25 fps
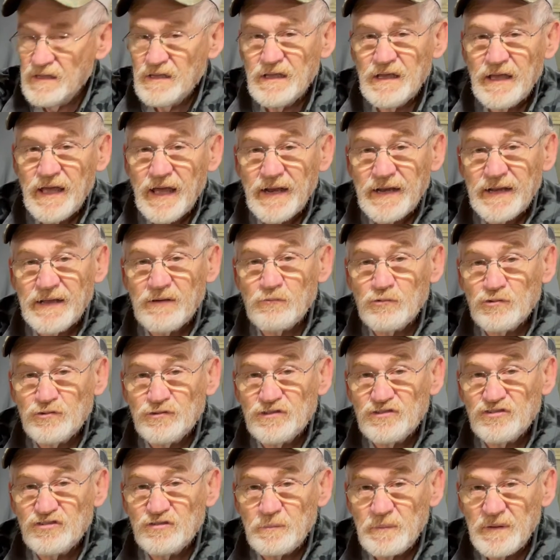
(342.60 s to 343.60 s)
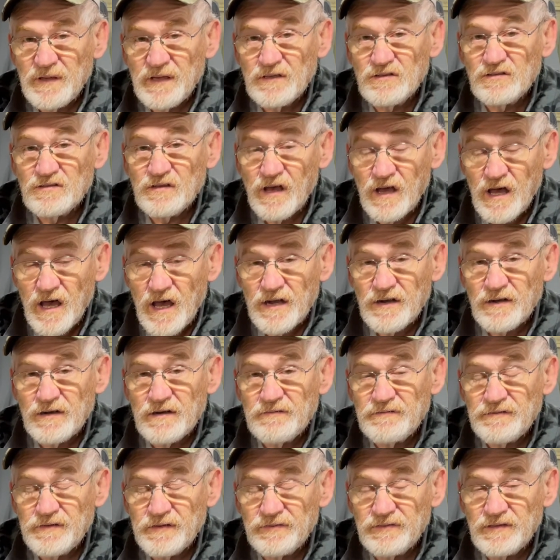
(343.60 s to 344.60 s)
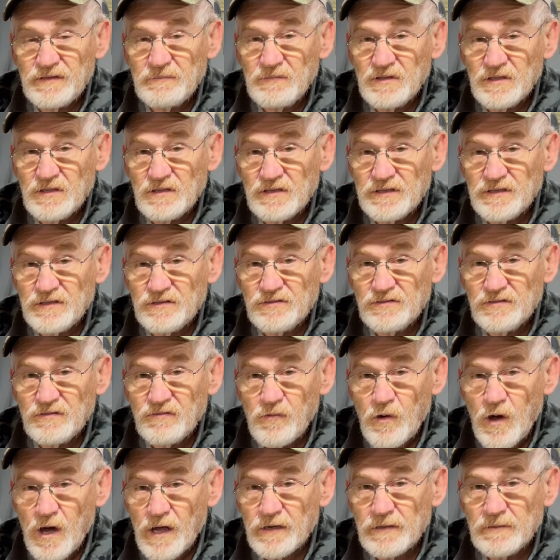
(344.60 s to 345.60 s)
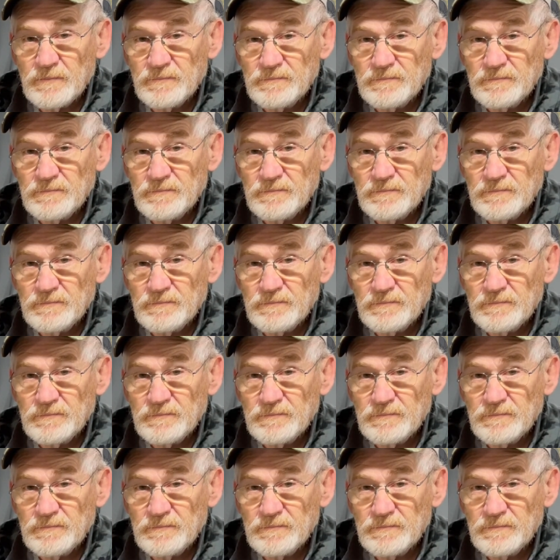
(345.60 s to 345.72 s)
and it will dispense 150 milliliters of water.